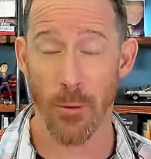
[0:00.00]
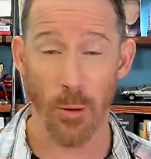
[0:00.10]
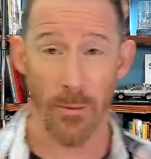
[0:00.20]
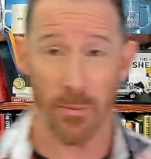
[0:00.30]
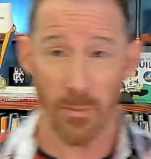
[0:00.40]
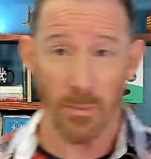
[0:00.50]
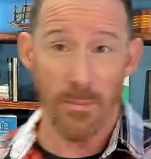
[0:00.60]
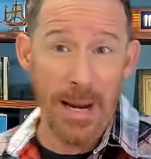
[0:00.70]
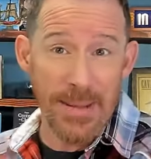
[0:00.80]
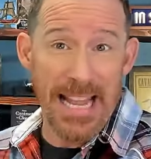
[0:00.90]
Or
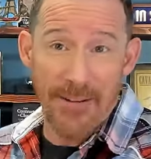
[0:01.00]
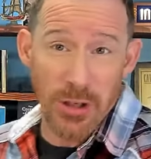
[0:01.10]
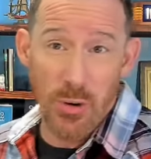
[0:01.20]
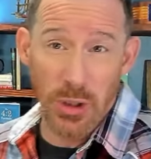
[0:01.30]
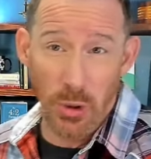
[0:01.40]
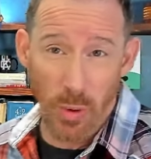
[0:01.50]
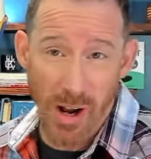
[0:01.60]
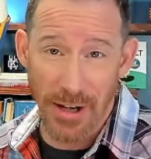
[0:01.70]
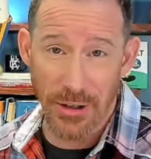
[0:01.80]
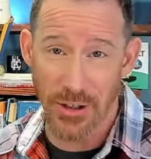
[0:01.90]
maybe they have to go in the
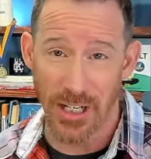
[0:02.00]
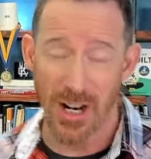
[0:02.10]
garage.